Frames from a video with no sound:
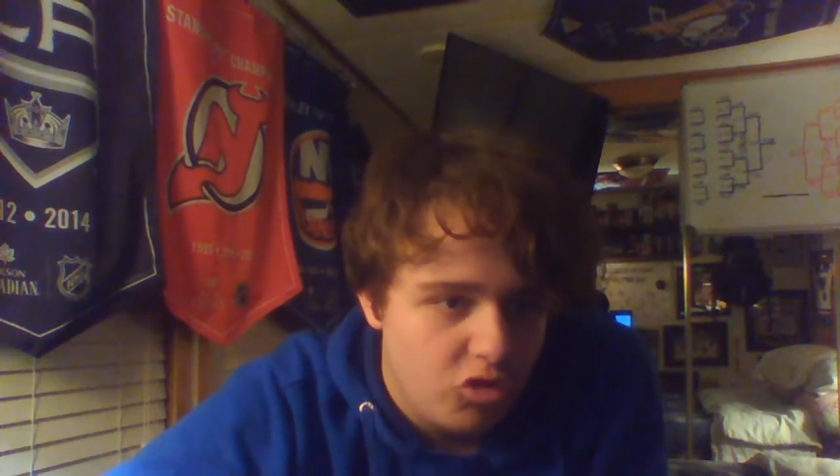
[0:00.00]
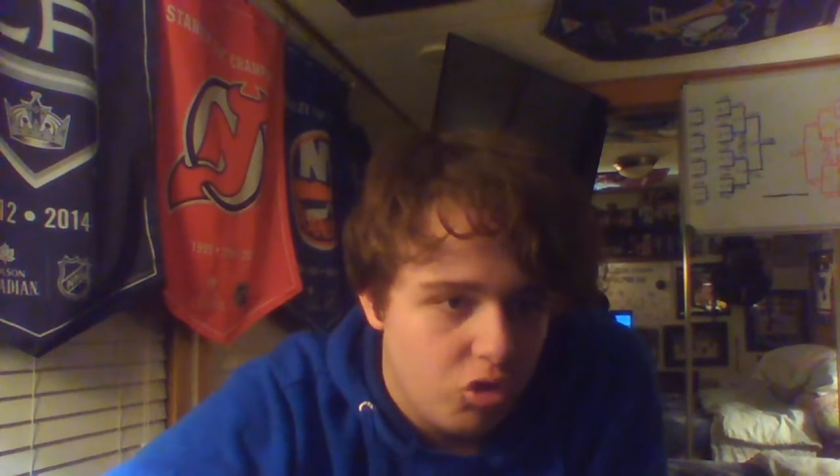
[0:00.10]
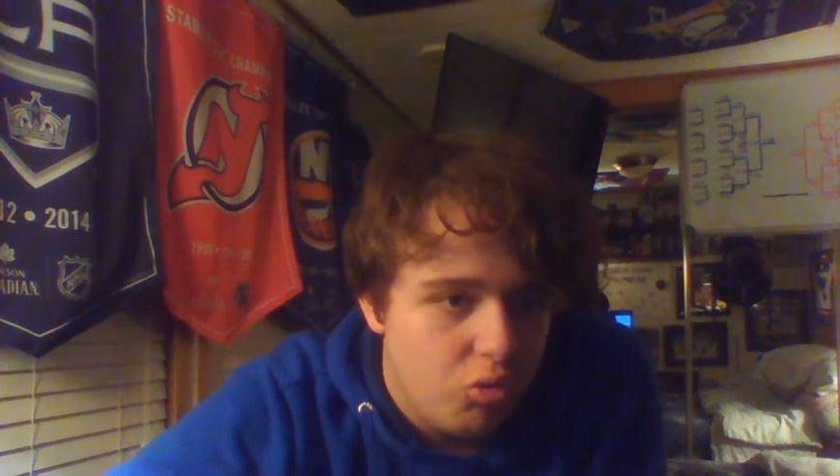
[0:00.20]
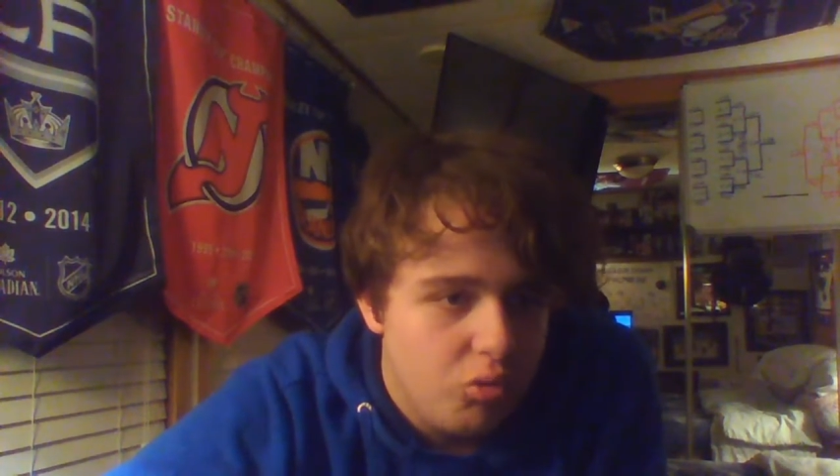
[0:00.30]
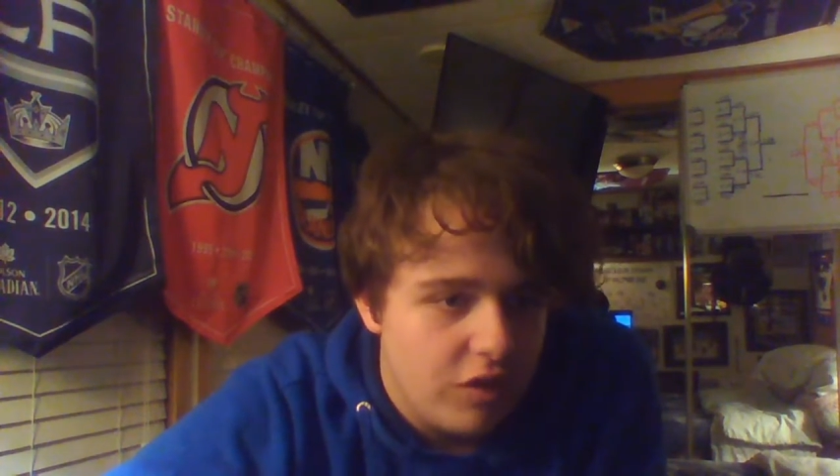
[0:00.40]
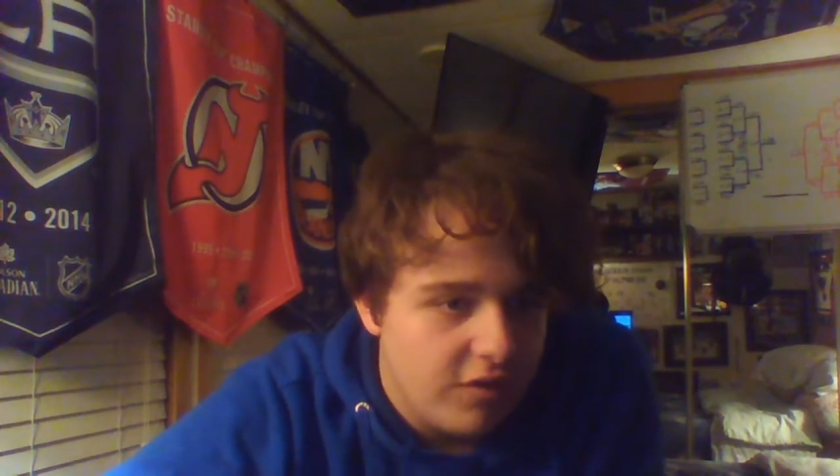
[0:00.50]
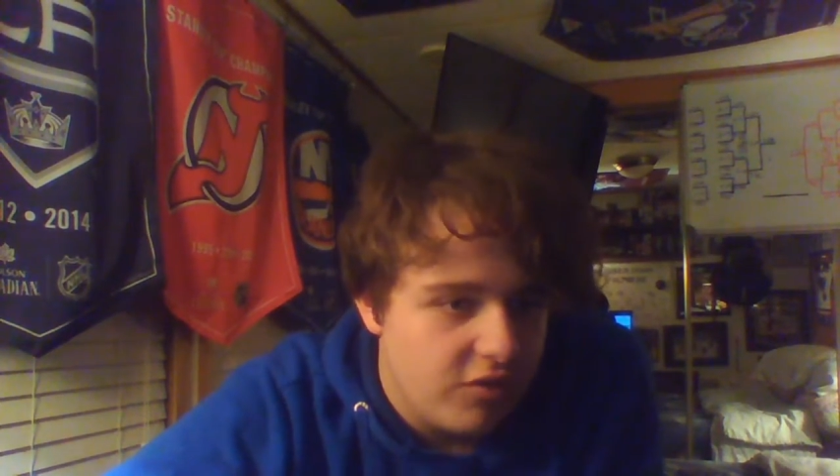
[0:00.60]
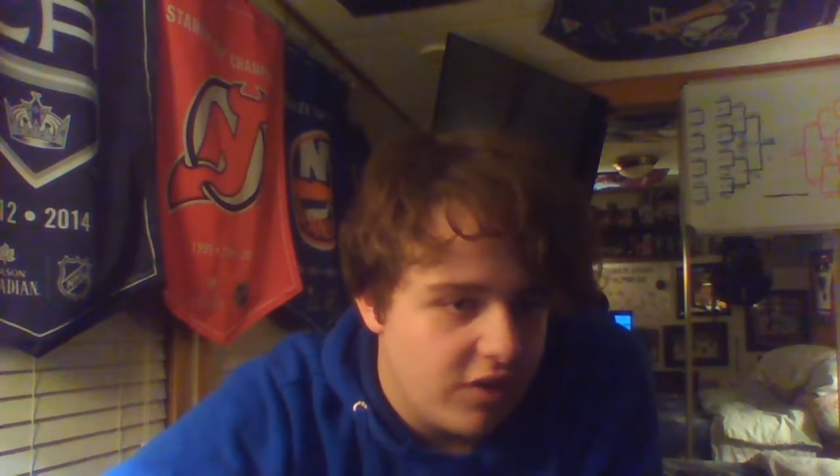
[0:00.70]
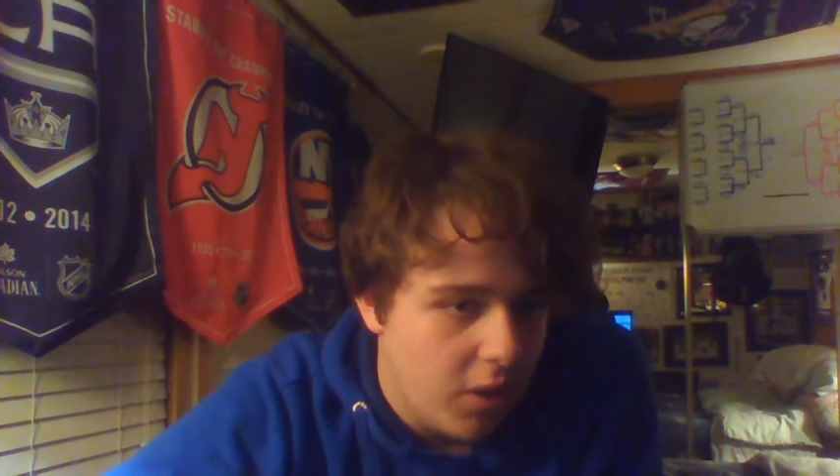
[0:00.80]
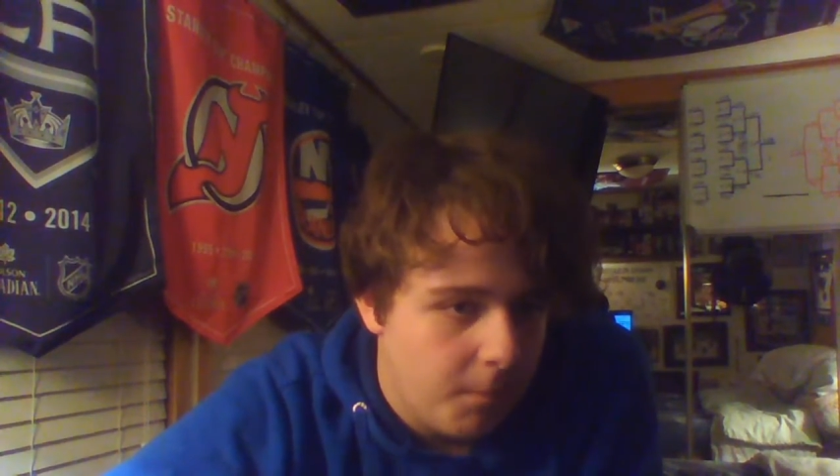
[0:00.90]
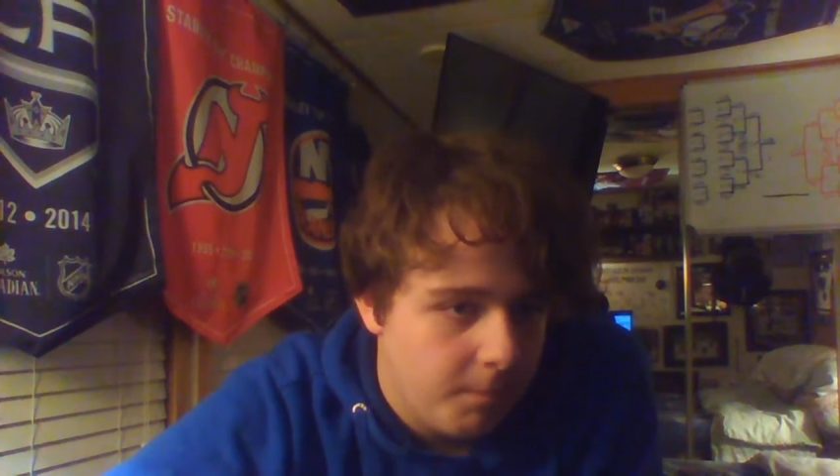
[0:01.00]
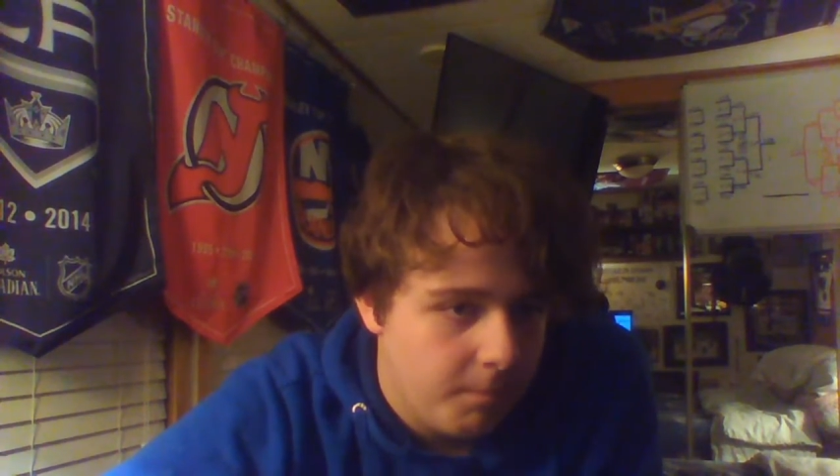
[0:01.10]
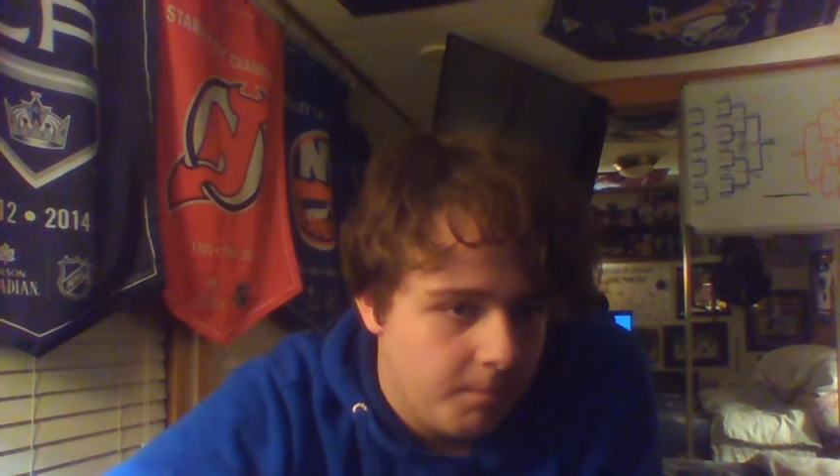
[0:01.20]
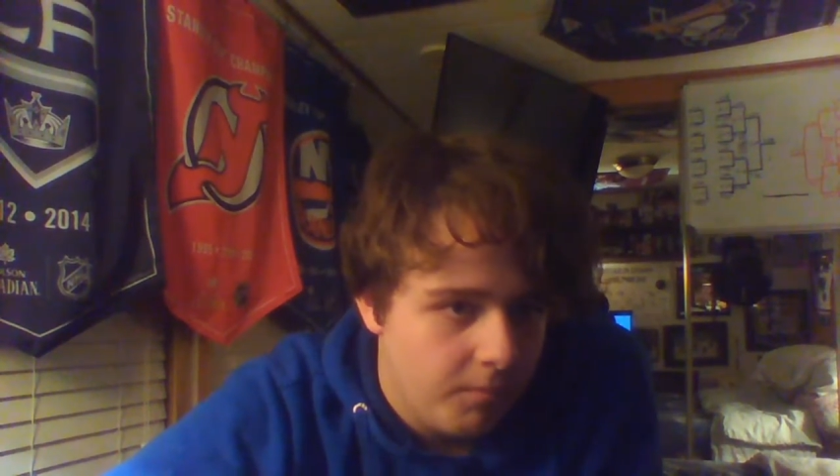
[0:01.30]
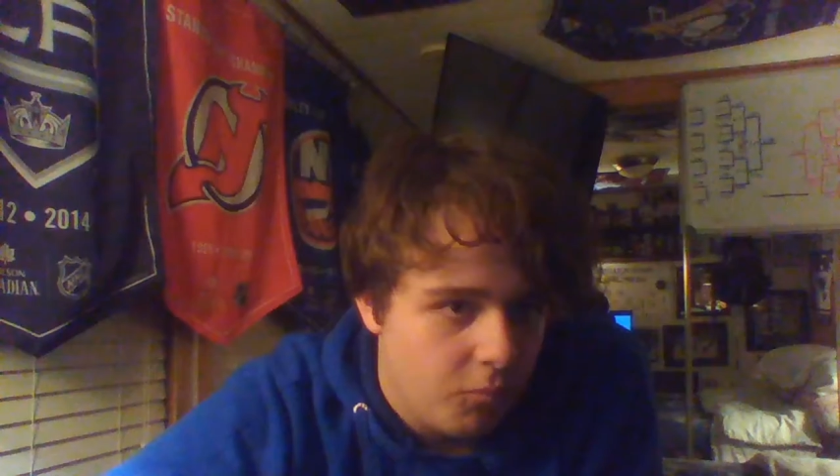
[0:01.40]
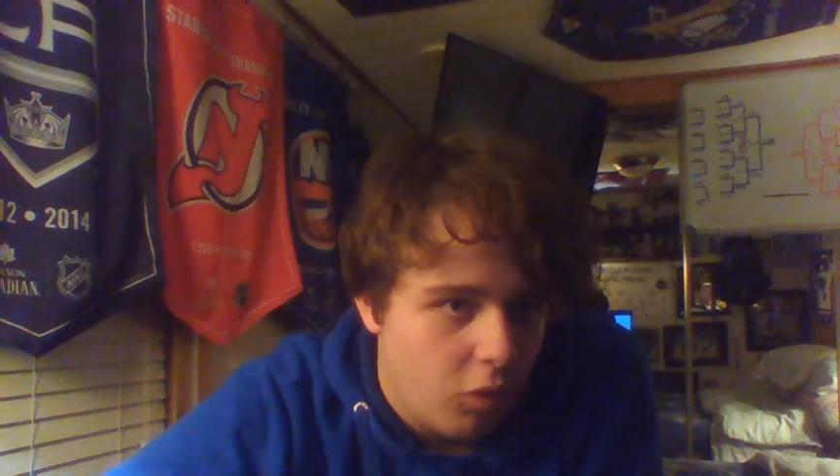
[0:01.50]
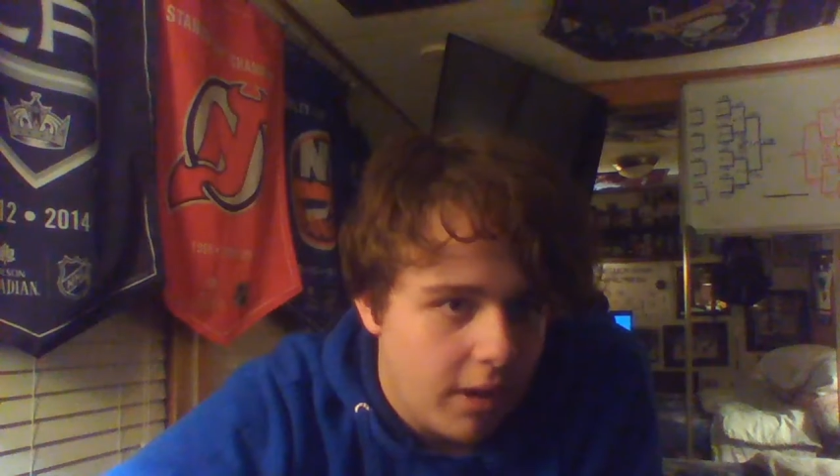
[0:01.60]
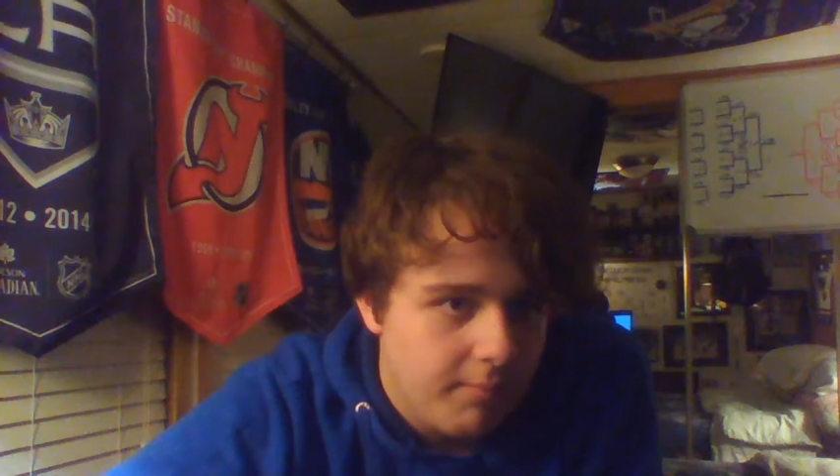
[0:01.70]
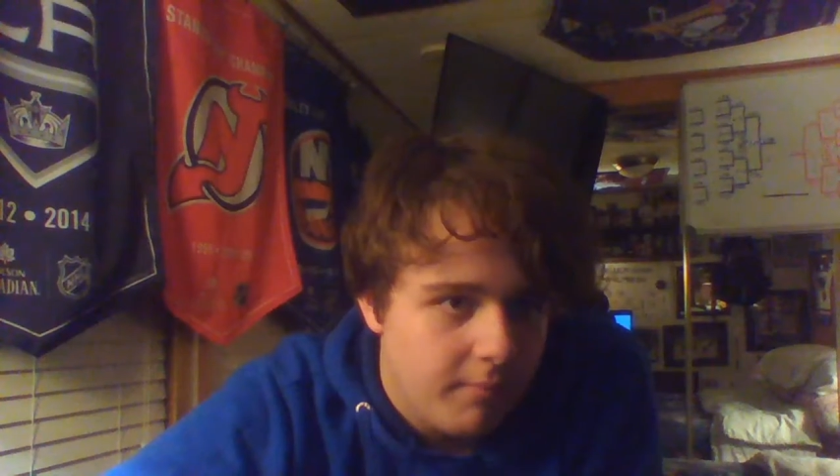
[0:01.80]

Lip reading: to this year, right,